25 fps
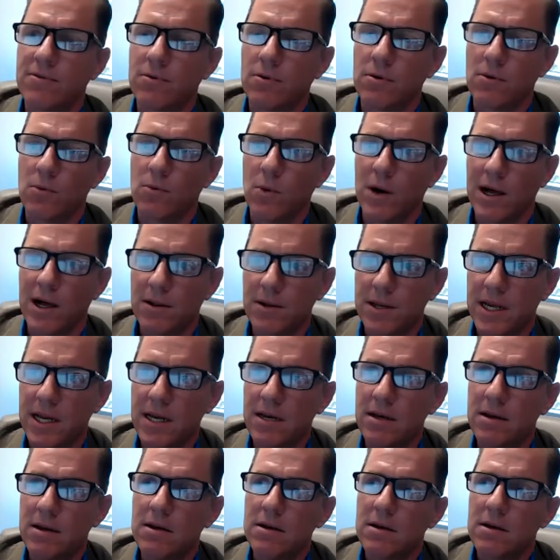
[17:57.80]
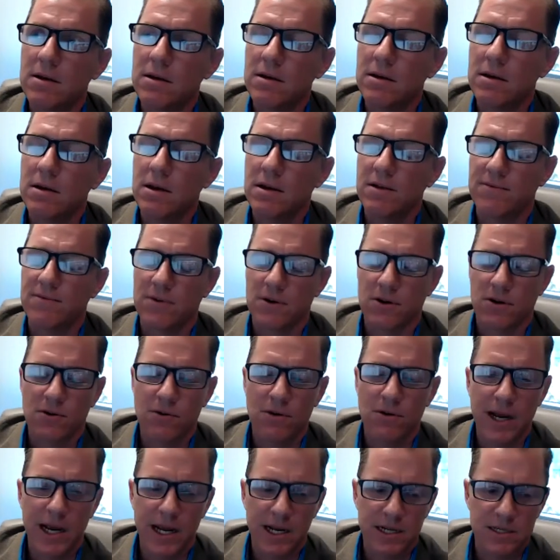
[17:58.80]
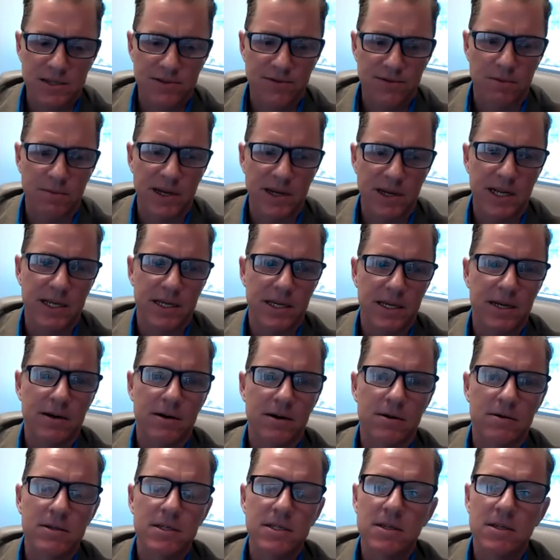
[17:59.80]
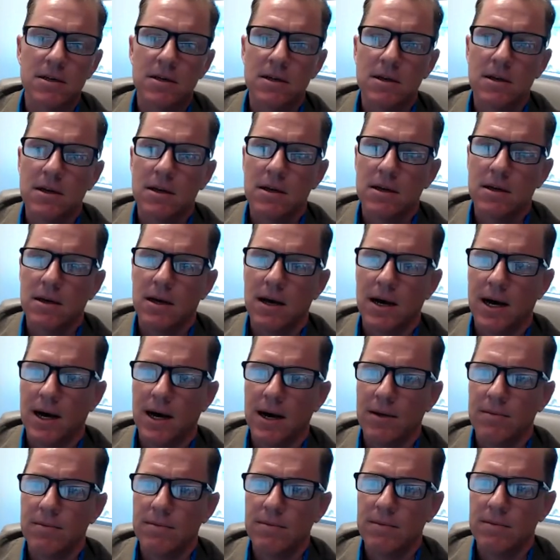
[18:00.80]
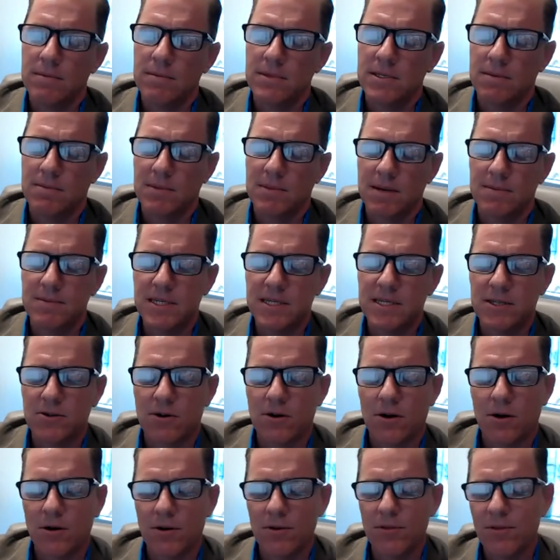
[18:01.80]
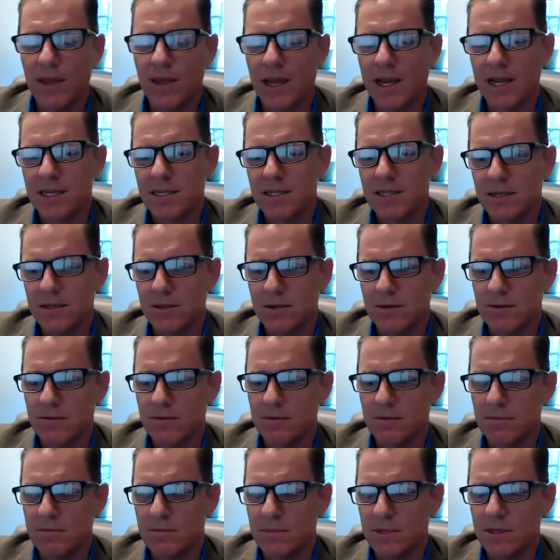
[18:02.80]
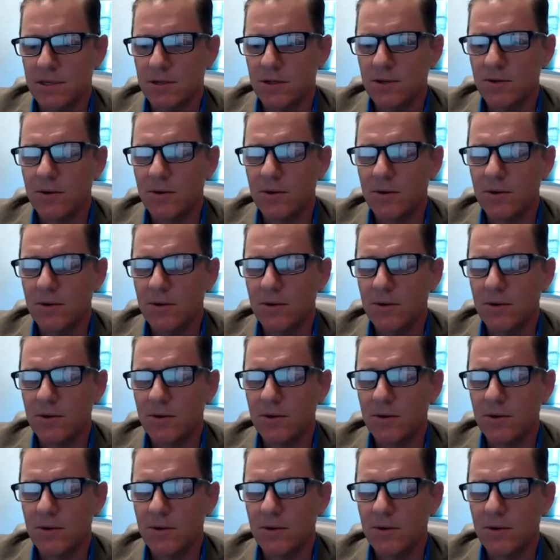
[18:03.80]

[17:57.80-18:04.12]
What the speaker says: for welding and for cranes for many years. Sometimes these are hard things to do